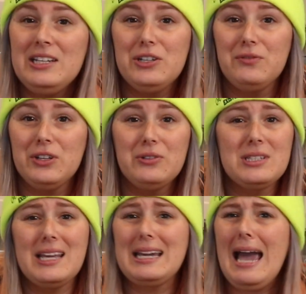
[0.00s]
you've used
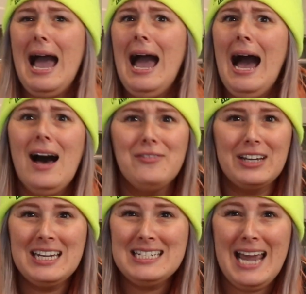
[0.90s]
like half a
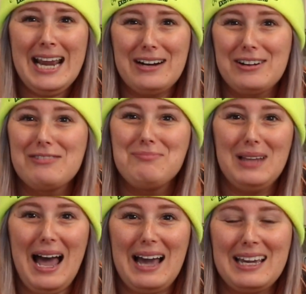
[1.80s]
container of
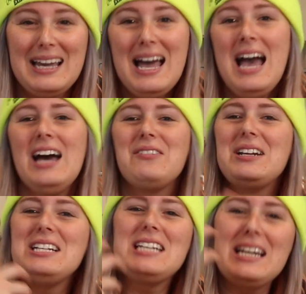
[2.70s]
black, and when
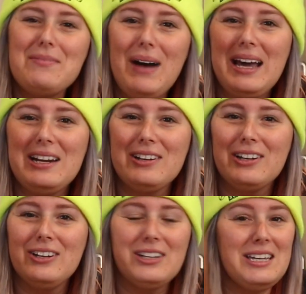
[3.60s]
you take a bite of your
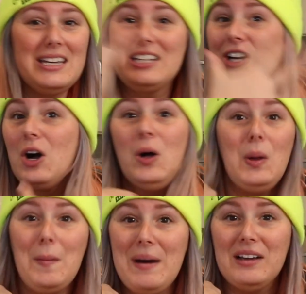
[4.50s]
cookie, your
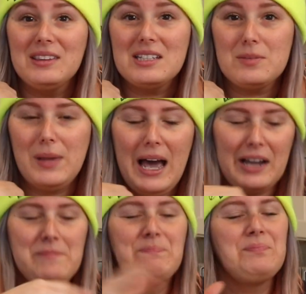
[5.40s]
whole mouth is
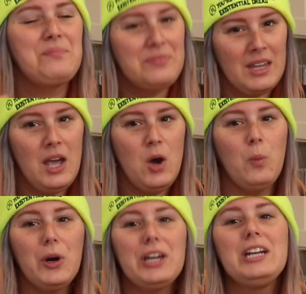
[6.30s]
black.
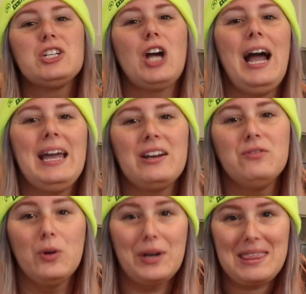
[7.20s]
We're gonna try and
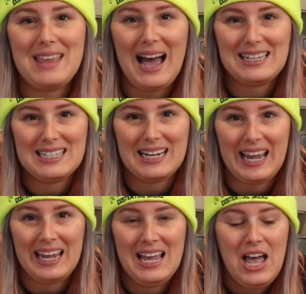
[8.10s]
avoid that today.